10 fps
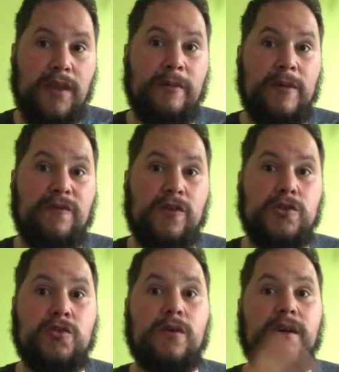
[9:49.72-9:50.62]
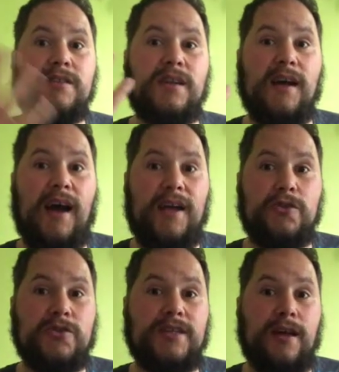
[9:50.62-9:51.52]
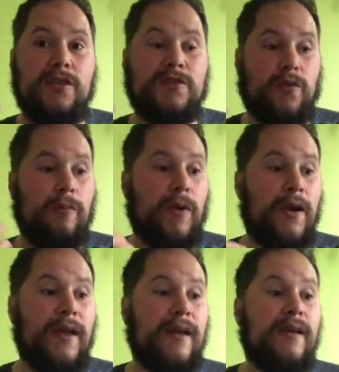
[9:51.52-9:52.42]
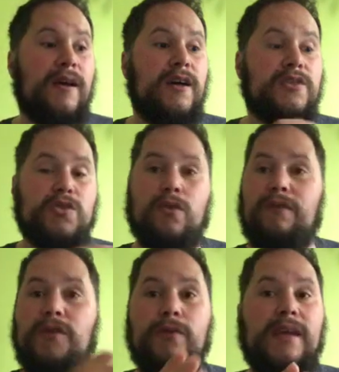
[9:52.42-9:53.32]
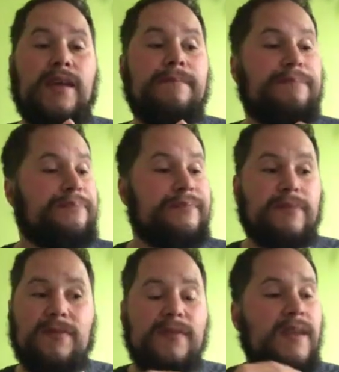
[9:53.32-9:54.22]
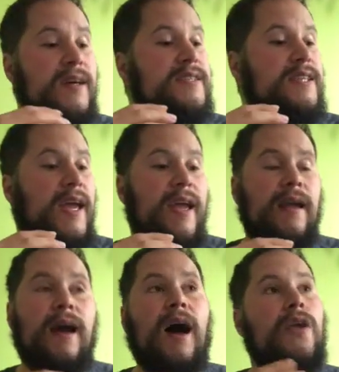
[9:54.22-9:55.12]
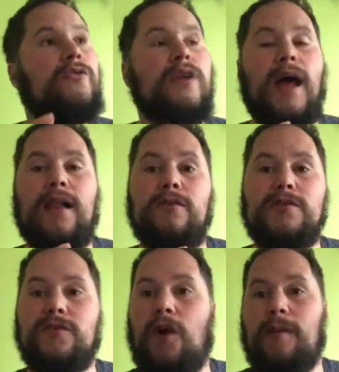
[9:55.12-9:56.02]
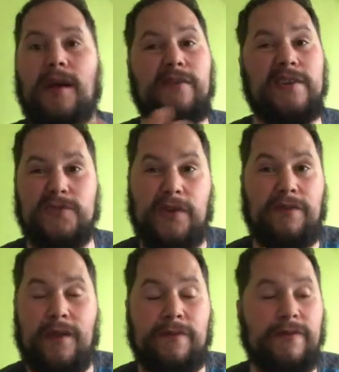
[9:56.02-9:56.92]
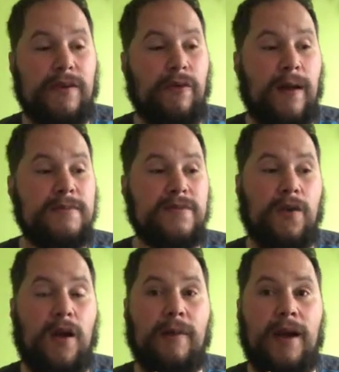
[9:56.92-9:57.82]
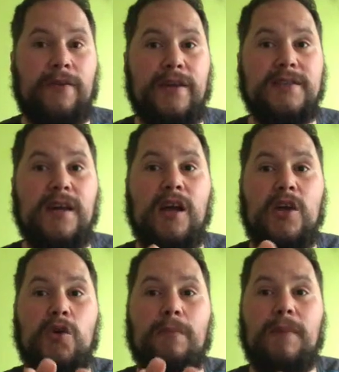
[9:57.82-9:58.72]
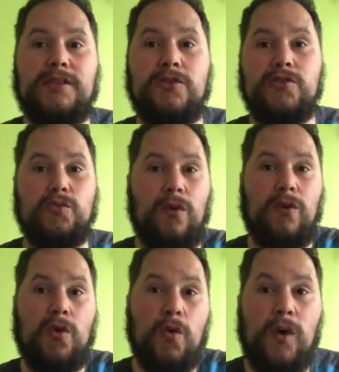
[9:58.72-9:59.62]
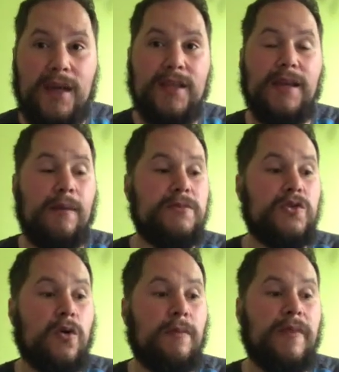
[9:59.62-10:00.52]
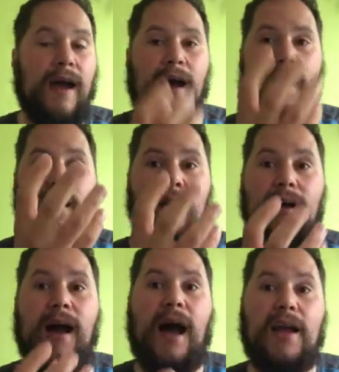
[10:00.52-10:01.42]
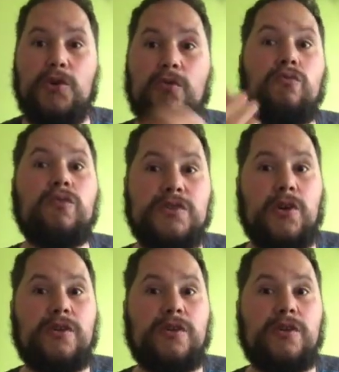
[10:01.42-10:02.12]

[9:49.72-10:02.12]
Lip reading: them in for storage and your cells for burning. So if you eat, say, 100 calories of carbohydrates, 25 grams of carbohydrates, your muscles will quickly absorb that and you'll return